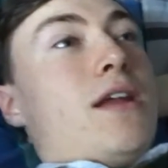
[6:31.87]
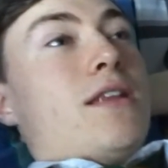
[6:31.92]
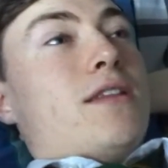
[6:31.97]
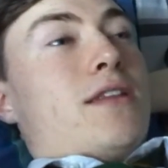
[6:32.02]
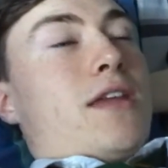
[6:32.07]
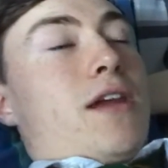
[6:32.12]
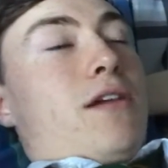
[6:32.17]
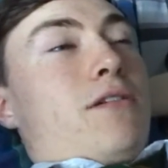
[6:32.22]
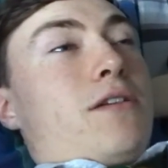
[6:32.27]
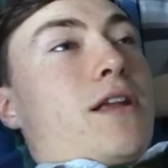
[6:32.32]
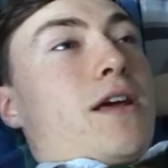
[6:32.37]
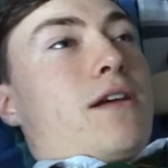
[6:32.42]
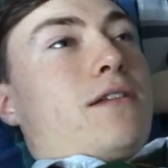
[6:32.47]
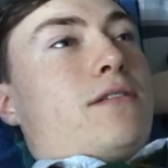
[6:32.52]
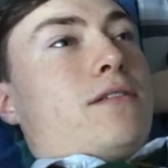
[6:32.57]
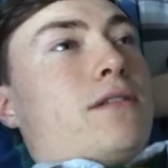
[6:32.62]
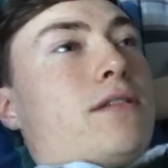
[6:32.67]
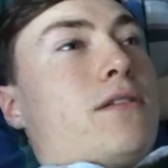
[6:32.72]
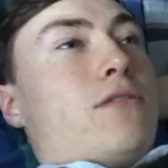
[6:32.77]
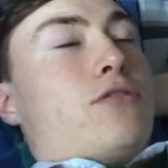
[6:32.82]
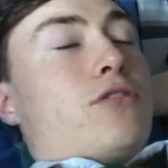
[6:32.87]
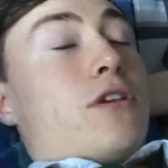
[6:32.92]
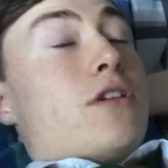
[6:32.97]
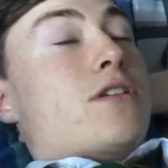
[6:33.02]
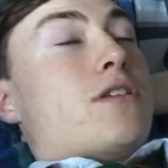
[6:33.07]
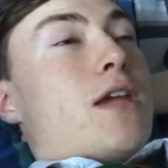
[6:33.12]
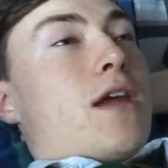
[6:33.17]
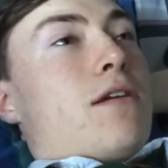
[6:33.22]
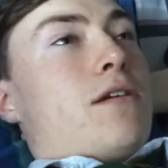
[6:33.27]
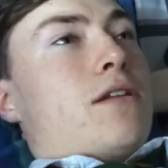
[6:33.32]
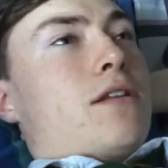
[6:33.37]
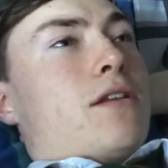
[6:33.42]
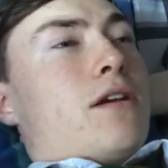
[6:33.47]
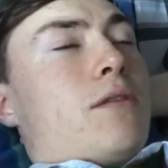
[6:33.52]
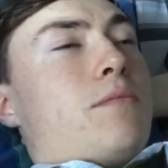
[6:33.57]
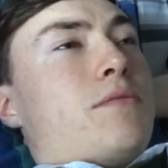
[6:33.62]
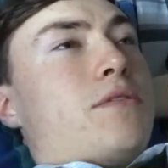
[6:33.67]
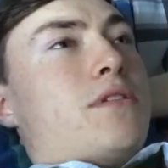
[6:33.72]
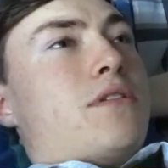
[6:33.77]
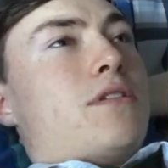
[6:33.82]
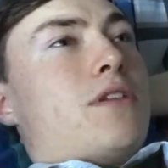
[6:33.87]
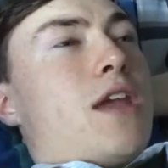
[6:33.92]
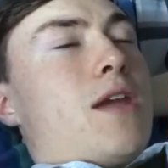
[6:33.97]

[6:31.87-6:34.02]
Pterodactyl, Triceratops,